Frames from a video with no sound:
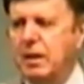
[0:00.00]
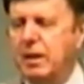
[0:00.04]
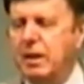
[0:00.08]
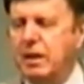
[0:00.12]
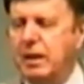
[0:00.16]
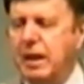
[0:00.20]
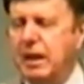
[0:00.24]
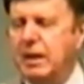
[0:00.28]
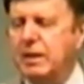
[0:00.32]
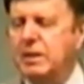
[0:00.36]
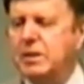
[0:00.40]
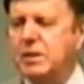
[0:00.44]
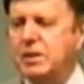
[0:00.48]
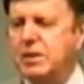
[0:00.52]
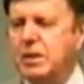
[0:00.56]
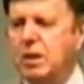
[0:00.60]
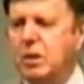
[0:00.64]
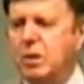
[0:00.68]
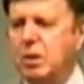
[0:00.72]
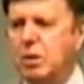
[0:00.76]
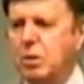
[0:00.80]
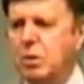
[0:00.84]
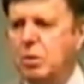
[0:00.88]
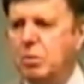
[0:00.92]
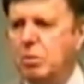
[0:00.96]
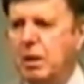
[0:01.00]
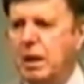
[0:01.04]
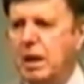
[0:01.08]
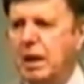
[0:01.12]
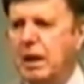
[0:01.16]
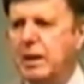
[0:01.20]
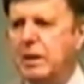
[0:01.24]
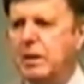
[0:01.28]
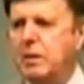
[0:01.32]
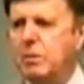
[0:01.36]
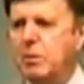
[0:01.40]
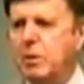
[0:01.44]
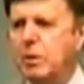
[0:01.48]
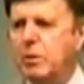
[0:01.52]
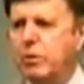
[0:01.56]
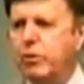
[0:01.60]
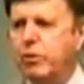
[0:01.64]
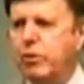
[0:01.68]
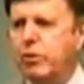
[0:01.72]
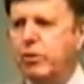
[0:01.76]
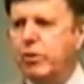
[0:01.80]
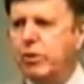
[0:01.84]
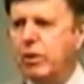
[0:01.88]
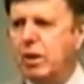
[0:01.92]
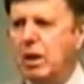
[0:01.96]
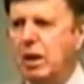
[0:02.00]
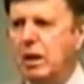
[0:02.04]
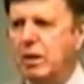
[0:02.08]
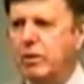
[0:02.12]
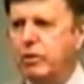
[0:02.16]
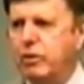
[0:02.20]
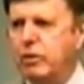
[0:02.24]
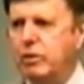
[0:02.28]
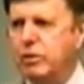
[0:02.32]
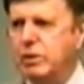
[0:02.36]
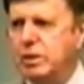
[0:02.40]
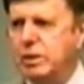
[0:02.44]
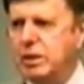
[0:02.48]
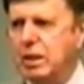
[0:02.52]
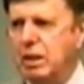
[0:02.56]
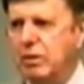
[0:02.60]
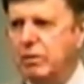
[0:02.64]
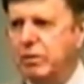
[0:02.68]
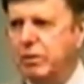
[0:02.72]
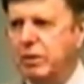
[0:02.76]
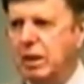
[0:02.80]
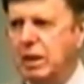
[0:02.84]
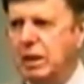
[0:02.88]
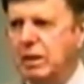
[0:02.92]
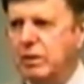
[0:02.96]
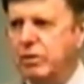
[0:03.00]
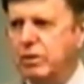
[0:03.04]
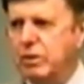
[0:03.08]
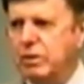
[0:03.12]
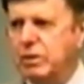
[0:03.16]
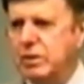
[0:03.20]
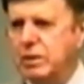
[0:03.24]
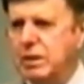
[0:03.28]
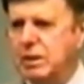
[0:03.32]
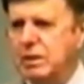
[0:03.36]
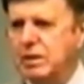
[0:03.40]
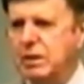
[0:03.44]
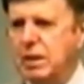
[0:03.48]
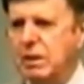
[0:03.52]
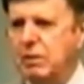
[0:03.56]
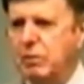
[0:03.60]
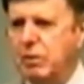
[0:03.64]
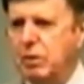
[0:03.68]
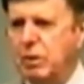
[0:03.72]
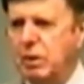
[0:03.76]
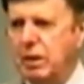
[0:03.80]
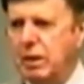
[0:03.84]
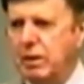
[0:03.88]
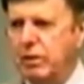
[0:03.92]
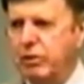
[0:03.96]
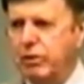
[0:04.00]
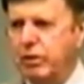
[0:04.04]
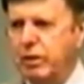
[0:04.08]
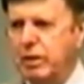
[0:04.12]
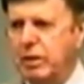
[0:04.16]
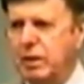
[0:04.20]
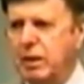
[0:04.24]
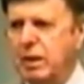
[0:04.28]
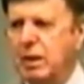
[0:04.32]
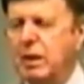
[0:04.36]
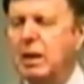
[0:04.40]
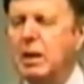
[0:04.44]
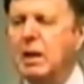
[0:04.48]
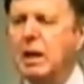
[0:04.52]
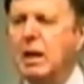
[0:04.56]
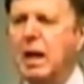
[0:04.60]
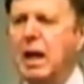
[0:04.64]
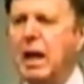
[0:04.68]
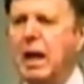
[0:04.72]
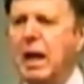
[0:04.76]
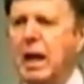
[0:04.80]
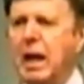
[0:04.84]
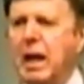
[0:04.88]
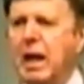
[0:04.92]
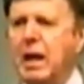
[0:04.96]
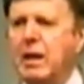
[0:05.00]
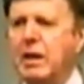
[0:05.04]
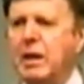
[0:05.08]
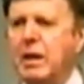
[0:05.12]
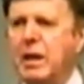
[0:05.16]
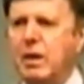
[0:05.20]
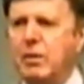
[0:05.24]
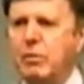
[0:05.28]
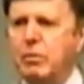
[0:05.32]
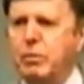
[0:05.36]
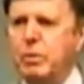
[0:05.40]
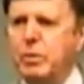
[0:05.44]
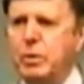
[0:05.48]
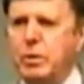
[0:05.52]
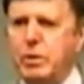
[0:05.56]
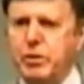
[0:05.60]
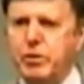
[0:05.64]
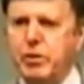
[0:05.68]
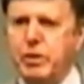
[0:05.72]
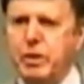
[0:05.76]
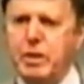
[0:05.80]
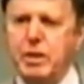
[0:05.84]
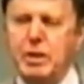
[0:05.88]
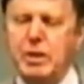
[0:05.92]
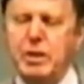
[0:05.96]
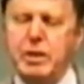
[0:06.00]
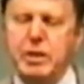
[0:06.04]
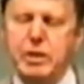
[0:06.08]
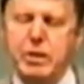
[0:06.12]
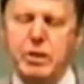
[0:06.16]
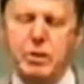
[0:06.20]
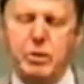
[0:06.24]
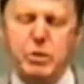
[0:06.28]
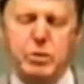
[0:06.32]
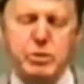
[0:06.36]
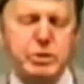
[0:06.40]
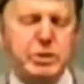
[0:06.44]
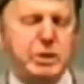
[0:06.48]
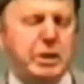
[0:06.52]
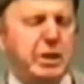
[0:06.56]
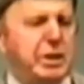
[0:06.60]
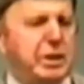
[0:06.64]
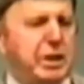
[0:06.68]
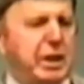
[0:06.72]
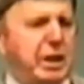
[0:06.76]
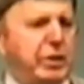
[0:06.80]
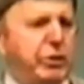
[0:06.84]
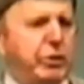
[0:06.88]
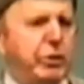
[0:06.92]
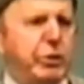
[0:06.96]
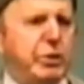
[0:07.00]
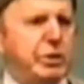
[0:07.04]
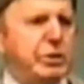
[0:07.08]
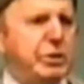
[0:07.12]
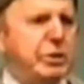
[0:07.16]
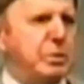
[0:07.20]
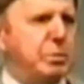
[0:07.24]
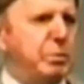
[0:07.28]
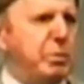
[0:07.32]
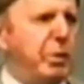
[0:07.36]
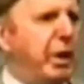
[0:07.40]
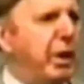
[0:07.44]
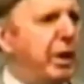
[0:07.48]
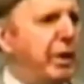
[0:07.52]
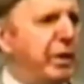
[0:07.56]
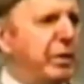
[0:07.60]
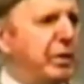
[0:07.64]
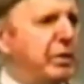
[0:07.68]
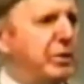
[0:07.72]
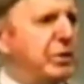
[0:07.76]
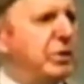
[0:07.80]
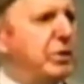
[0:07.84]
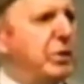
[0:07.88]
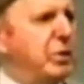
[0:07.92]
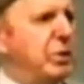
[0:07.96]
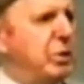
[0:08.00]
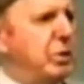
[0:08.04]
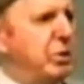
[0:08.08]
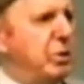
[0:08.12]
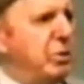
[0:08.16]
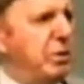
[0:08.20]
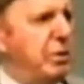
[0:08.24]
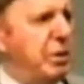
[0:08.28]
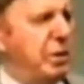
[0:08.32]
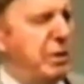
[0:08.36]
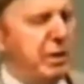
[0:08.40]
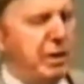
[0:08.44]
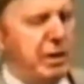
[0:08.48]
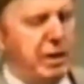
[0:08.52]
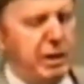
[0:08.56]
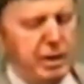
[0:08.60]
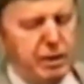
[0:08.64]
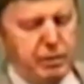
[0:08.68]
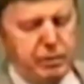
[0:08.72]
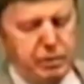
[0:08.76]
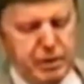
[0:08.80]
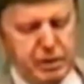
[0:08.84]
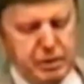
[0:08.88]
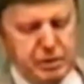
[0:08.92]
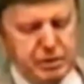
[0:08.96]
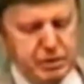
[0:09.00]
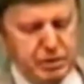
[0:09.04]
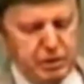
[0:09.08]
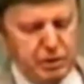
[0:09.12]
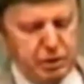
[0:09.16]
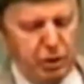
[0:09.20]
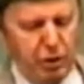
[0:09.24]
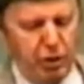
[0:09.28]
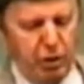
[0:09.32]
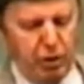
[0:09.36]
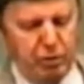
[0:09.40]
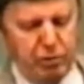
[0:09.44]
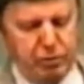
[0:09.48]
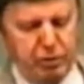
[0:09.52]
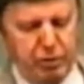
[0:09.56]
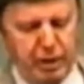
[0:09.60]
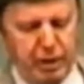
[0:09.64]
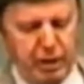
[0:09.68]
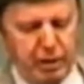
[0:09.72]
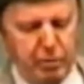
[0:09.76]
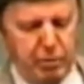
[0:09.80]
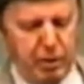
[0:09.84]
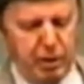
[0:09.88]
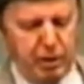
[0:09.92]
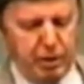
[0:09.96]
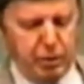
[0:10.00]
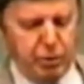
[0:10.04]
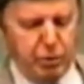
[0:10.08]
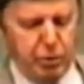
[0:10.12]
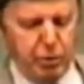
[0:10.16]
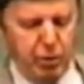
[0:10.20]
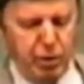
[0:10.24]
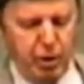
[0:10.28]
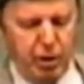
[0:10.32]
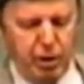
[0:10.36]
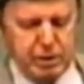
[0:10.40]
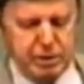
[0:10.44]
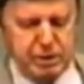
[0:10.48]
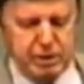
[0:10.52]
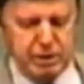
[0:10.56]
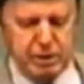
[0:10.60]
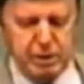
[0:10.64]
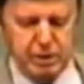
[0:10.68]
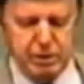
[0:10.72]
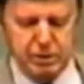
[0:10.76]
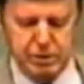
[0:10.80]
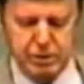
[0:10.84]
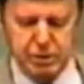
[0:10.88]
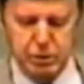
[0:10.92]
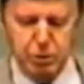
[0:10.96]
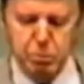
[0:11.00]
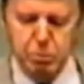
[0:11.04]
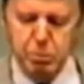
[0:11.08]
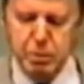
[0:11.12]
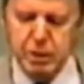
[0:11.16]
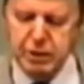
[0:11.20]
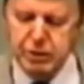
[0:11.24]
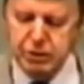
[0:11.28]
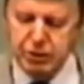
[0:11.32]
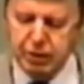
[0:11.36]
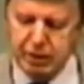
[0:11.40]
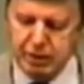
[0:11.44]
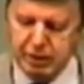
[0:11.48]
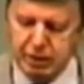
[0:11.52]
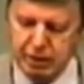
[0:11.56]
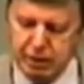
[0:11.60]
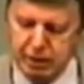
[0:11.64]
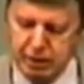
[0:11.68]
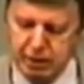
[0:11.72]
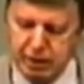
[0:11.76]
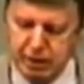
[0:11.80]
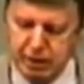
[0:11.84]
then soul, mind, emotions, conscience, self-consciousness, and volition. And, unfortunately, the old sin nature is a part of the soul, if it isn't nullified by the cross and its dominion.